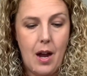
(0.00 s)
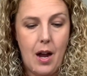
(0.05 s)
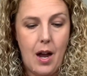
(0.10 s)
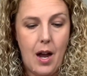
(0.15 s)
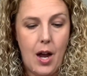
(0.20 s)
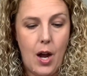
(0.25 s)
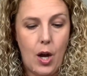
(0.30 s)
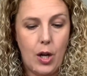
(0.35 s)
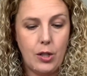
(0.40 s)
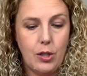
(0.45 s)

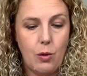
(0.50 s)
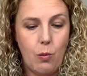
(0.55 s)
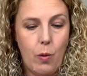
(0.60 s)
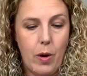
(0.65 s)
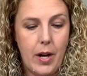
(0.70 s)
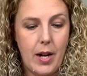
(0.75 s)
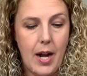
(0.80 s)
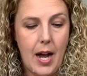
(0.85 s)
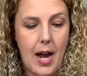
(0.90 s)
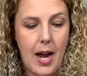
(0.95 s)
I also
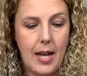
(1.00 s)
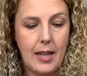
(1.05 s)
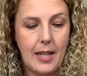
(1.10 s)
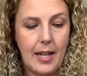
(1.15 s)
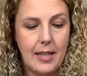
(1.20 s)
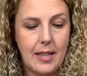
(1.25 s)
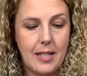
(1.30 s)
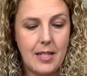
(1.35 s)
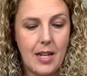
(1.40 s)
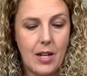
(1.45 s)
wanted to
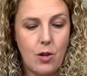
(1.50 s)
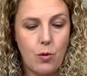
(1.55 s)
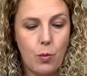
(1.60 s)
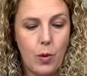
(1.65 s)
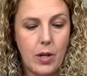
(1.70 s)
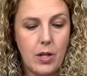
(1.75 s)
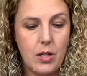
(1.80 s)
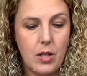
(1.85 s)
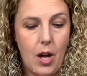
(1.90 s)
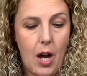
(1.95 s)
highlight the Daniel
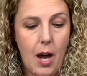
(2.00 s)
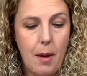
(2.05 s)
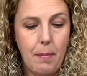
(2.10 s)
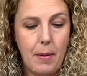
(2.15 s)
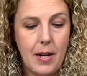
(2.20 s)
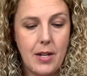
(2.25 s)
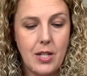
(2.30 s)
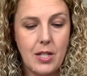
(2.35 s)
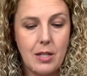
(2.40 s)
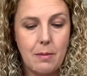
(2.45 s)
Rainn top
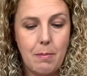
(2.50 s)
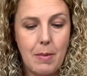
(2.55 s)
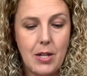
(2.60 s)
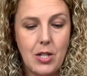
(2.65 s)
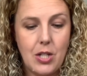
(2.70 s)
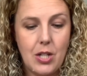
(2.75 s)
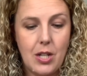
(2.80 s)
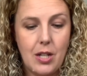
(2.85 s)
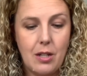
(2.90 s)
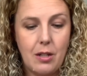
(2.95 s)
I just
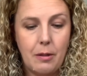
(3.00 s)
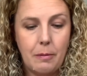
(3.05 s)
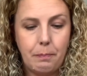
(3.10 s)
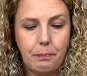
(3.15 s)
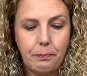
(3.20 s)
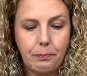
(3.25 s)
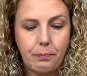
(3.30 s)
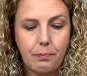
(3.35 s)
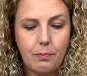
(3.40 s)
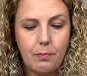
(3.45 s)
mentioned.
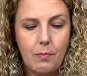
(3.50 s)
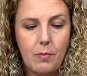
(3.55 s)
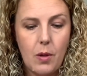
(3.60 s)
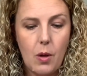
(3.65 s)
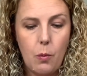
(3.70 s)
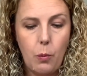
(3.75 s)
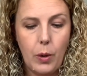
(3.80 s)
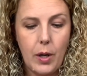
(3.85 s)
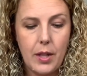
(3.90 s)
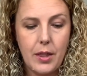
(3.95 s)

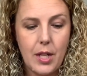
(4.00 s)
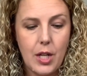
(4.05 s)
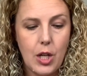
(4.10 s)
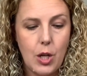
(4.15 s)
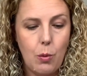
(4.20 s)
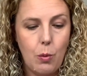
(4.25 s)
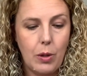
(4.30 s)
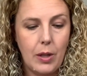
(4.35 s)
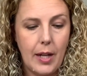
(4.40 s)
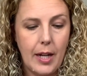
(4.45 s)
What I think
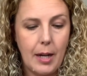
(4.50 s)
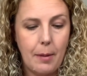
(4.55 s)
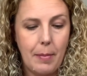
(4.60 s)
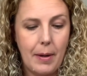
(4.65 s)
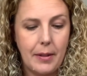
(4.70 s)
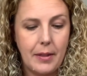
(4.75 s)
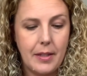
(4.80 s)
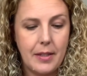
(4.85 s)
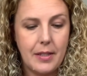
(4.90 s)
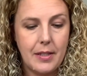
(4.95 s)
you will like
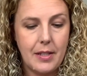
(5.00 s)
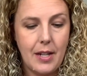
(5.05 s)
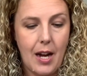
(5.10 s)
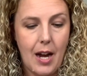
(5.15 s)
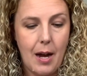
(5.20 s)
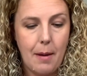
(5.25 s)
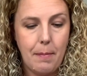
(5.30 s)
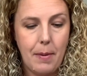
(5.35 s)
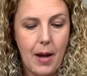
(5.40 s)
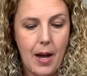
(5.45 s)
about this
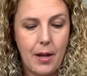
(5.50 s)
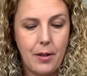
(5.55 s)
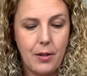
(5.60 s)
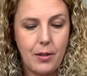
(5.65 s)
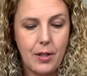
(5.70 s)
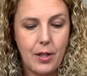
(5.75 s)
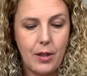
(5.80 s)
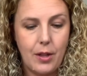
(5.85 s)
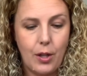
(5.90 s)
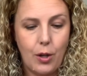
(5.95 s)
top, other
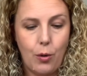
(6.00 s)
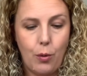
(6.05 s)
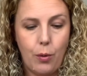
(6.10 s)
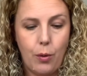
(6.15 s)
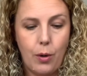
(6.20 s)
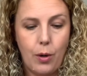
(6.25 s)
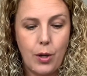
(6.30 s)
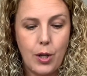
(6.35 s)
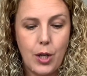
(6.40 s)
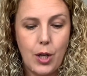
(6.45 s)
than the
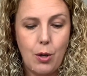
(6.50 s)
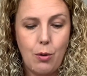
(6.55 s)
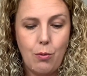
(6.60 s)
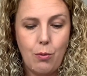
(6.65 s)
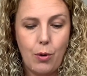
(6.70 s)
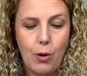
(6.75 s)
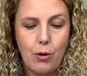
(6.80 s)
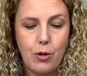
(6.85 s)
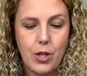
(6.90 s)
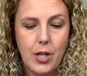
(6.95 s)
cute
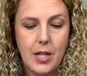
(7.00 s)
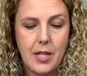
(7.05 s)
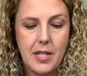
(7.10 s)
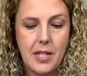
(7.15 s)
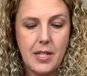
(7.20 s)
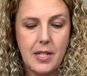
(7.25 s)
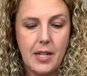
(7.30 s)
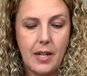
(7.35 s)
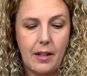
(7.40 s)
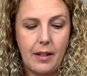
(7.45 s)
crochet
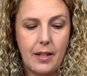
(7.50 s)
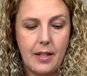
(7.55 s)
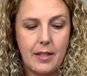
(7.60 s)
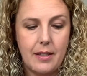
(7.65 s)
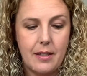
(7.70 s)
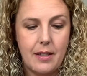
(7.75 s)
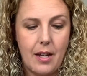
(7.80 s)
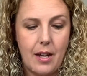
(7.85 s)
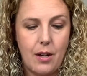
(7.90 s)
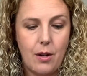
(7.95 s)
detail,
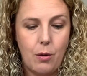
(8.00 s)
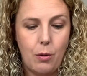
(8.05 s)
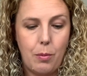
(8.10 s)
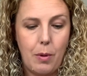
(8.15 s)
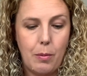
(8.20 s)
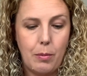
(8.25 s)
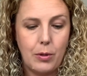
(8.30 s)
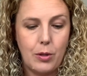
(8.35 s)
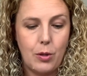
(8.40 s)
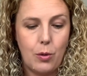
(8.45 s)
is that you'll be
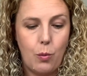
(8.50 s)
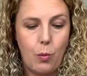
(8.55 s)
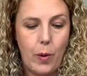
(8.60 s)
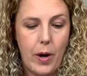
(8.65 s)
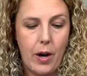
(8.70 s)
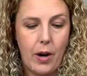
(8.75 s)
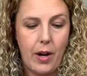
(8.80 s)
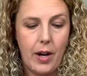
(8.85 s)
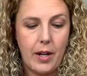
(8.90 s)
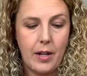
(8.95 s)
able to
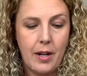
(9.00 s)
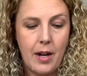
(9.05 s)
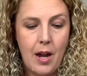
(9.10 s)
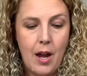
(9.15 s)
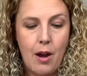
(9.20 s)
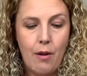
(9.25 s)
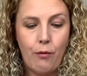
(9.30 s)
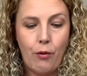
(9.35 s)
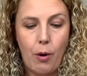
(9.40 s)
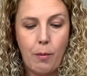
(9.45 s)
wear it
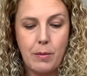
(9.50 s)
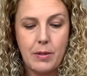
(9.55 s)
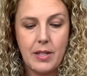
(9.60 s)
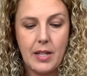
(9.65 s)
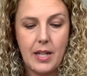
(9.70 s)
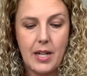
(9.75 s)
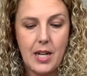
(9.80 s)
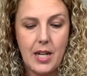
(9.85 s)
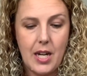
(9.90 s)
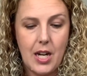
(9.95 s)
for almost
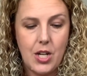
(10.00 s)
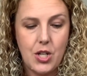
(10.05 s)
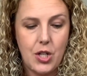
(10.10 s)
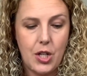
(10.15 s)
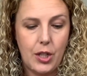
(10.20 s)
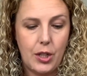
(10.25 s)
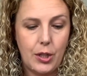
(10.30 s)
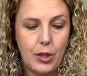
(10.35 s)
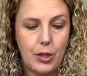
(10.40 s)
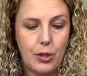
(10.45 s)
any occasion.
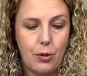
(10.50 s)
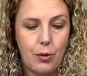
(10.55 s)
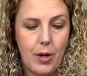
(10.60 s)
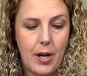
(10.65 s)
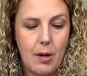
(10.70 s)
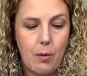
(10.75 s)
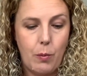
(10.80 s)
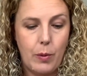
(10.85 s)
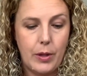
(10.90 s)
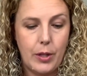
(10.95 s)
It looks
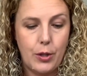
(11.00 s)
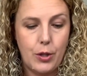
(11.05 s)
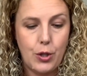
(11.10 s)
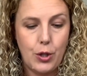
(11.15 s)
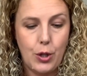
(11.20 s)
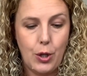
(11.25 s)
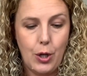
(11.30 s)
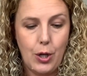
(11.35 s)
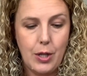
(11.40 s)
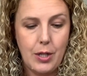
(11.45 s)
great with a
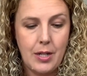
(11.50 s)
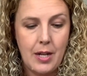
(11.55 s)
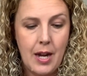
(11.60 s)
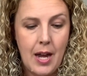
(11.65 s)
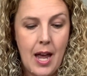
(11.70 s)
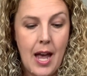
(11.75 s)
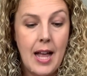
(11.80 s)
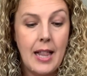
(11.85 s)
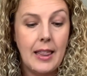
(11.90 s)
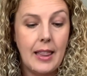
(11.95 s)
skirt,
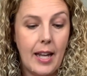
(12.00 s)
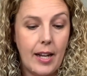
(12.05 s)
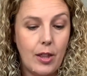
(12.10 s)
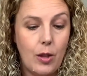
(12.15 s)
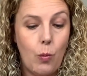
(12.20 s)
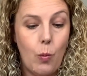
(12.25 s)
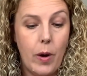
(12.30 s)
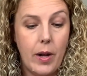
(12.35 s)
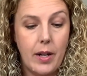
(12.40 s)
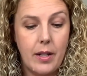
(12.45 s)
like the
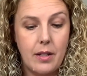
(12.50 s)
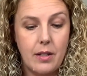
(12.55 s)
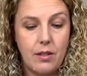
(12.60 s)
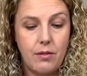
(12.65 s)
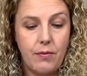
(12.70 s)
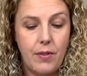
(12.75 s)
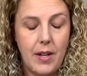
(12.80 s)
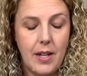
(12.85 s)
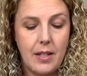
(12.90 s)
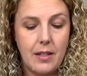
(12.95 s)
one in this
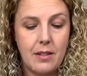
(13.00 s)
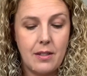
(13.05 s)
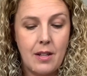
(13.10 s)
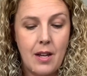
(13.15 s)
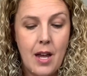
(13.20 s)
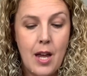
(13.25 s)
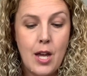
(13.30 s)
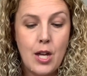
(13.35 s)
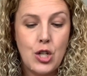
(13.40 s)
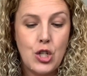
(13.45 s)
fix,
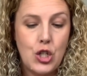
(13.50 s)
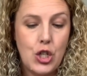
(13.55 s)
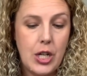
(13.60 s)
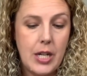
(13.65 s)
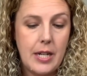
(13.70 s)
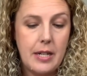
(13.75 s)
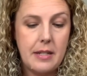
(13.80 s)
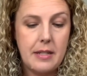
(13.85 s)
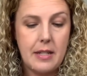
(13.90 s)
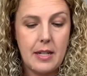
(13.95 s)

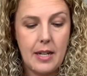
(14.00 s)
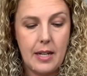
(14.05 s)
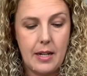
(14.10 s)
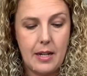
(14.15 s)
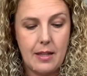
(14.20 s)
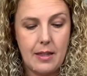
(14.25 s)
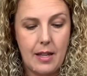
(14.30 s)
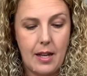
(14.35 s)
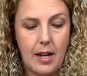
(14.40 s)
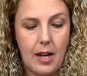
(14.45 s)
jeans,
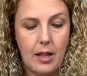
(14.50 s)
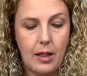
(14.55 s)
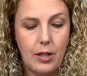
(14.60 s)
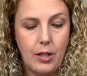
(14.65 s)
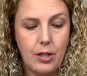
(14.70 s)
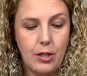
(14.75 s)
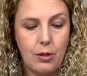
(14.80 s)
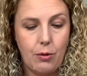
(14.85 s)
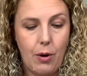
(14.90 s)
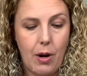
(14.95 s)
anything. It
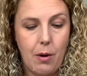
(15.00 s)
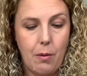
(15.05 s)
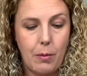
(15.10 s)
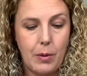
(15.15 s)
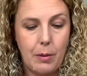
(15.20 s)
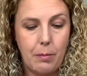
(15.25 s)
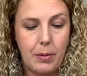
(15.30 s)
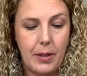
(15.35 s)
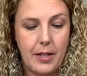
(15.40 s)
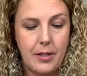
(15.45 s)
looks great
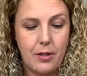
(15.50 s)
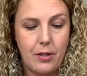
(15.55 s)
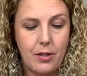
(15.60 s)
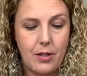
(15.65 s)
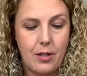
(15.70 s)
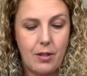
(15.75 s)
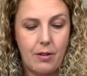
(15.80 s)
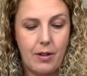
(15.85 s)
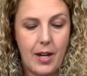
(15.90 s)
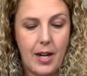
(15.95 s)
with a blazer
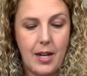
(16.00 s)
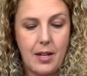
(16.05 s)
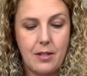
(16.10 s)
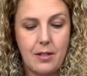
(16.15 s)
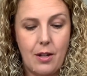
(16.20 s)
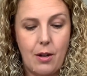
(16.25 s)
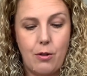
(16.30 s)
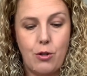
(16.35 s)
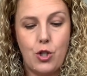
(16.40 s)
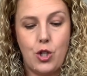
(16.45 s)
too.
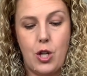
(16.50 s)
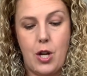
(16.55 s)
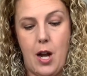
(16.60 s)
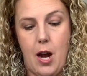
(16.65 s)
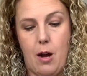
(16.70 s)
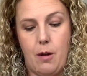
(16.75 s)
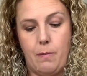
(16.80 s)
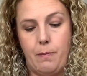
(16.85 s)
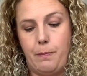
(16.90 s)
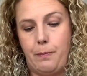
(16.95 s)
XO
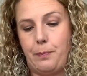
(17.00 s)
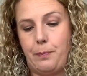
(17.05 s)
Chanel.